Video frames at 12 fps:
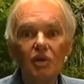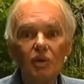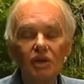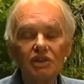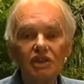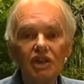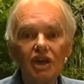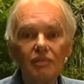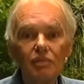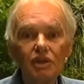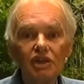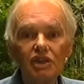Well,
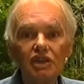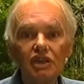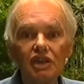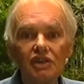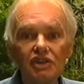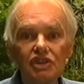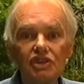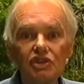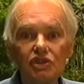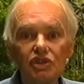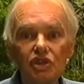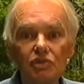tonight, Billy, this is
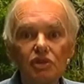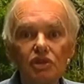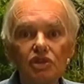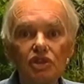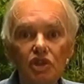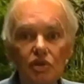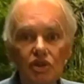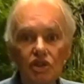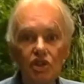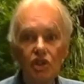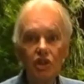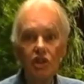your tribute, and you
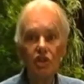enjoy it.